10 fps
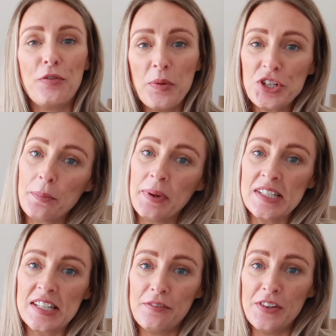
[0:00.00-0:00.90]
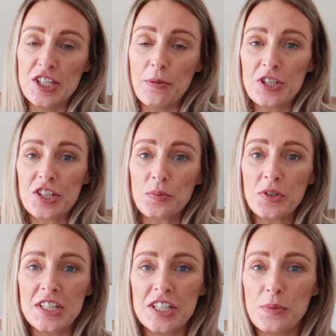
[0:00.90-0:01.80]
before we jump into the video, I just
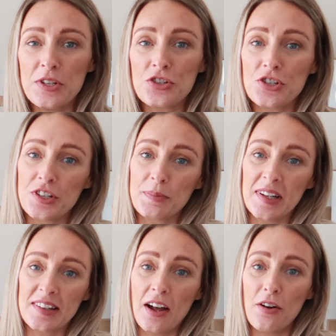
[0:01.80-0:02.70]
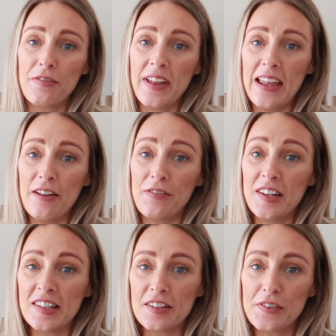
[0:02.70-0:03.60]
wanted to introduce myself. If
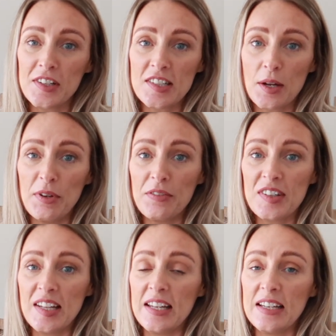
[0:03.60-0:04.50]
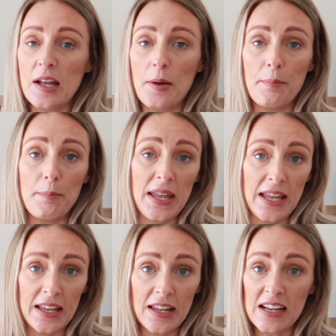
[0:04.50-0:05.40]
this is the first time you've seen
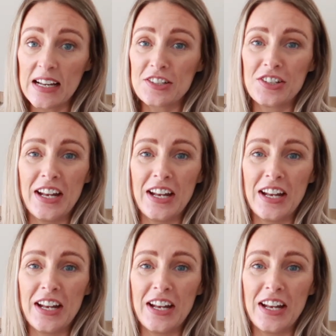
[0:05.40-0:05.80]
me, clicked